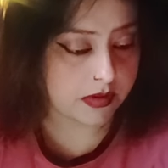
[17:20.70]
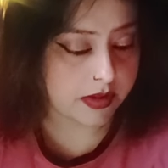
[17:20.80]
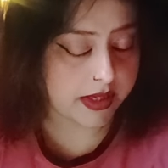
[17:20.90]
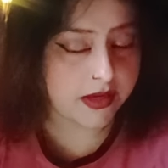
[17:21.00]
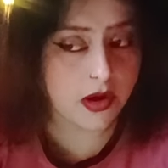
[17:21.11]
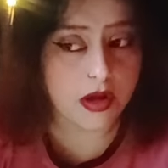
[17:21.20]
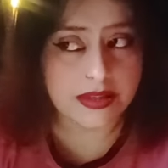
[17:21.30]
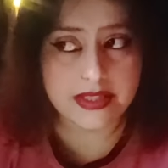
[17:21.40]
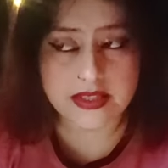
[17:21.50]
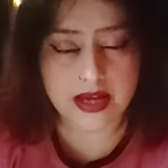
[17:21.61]
In all
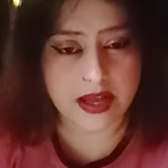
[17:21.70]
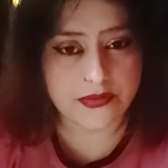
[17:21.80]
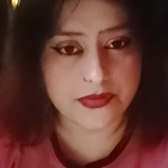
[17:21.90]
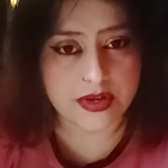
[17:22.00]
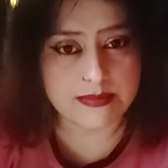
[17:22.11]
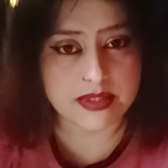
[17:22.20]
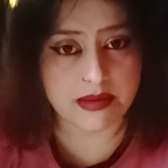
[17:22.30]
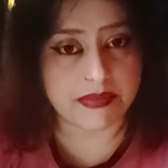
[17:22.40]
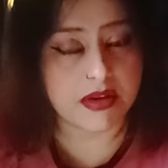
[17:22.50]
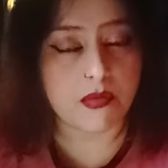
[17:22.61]
this time frame,
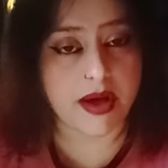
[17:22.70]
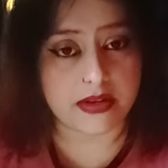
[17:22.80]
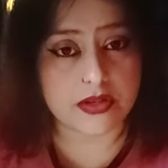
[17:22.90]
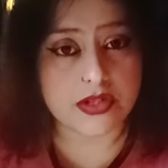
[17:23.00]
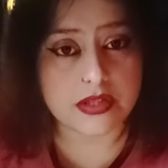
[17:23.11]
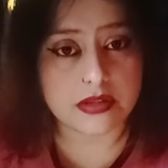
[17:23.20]
something vanished